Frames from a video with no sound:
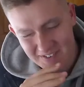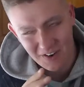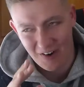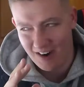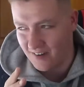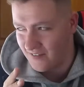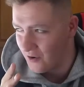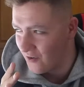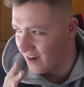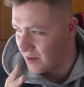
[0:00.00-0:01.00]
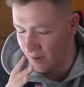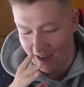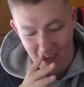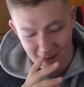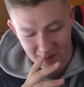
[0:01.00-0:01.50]
sorry, I feel really
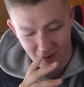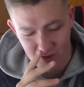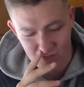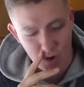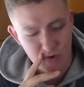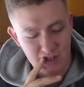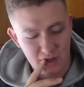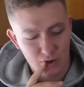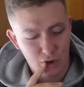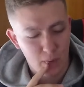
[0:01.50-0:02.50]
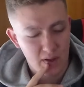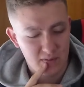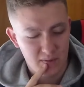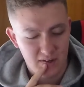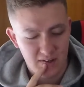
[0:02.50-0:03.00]
bad for like roasting your
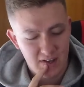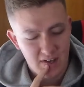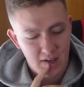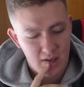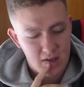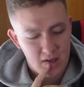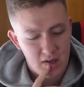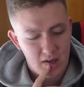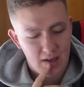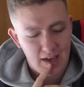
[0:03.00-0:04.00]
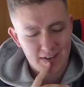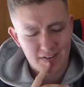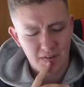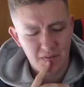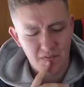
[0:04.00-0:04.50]
comments, but
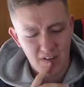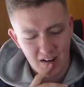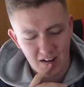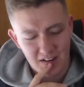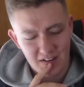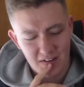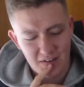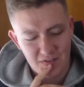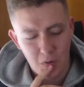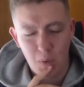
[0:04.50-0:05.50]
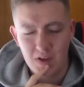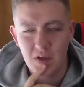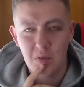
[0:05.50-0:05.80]
Aston Villa to win the